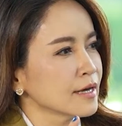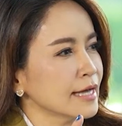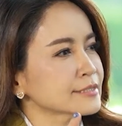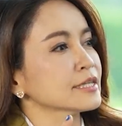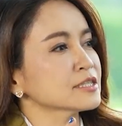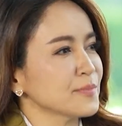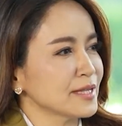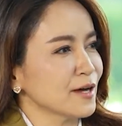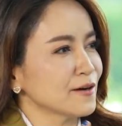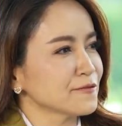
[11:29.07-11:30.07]

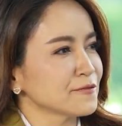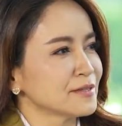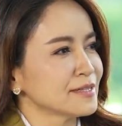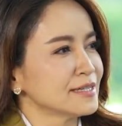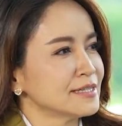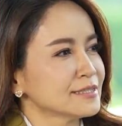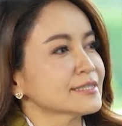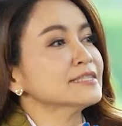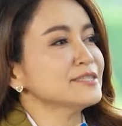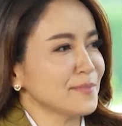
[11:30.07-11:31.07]
assessment of
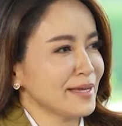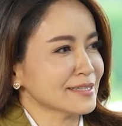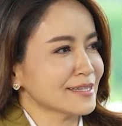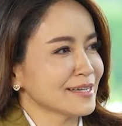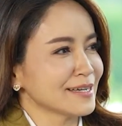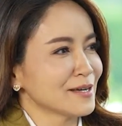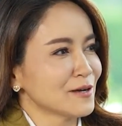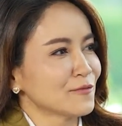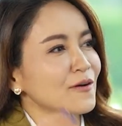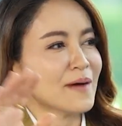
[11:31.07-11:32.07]
sentiment
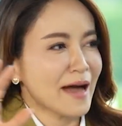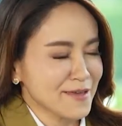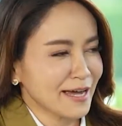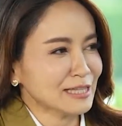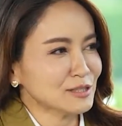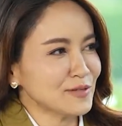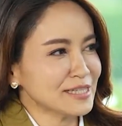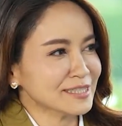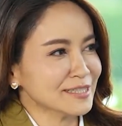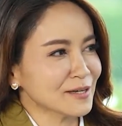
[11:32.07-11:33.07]
from other
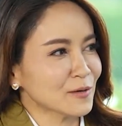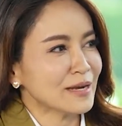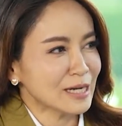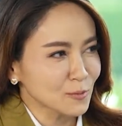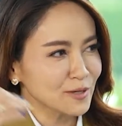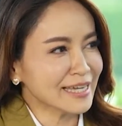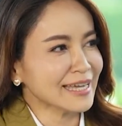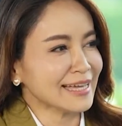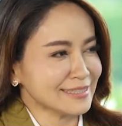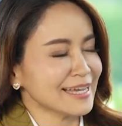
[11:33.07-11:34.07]
countries when
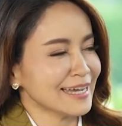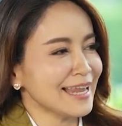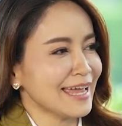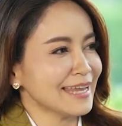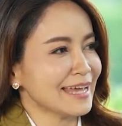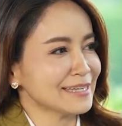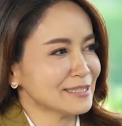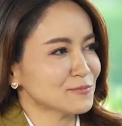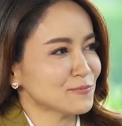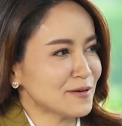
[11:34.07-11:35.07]
looking at Thailand at
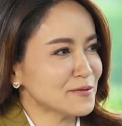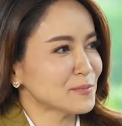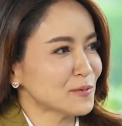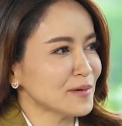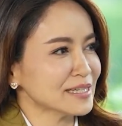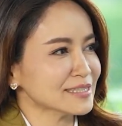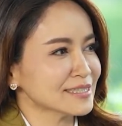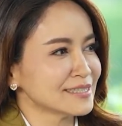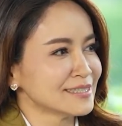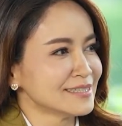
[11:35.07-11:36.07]
this very moment?
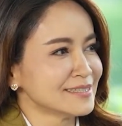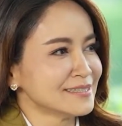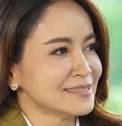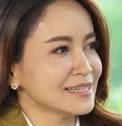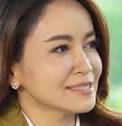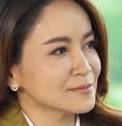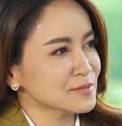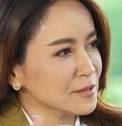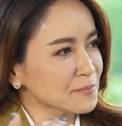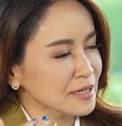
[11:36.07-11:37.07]
In
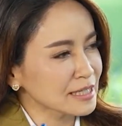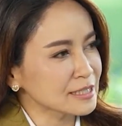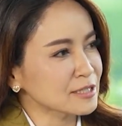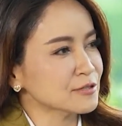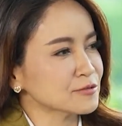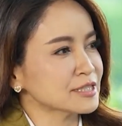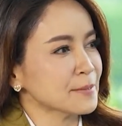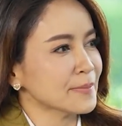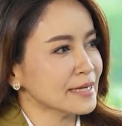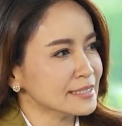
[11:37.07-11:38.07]
terms of political
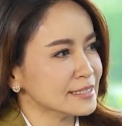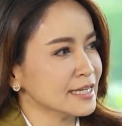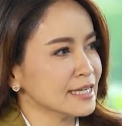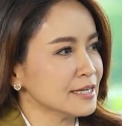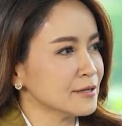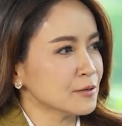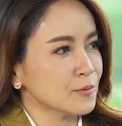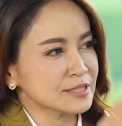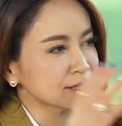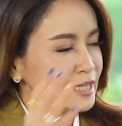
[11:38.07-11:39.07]
stability,
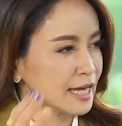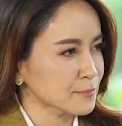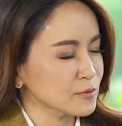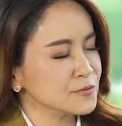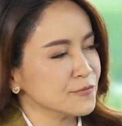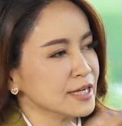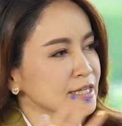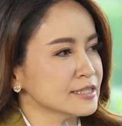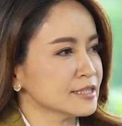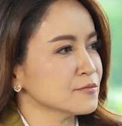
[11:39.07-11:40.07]
what's the atmosphere
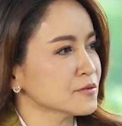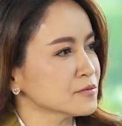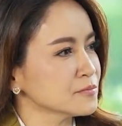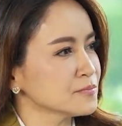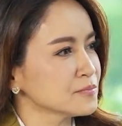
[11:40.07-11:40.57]
in general?